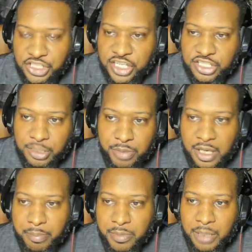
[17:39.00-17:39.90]
just to
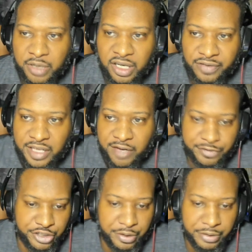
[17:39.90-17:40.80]
be a member of that
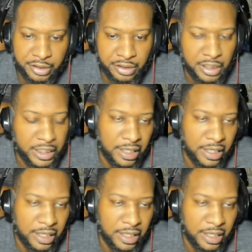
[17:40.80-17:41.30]
fraternity.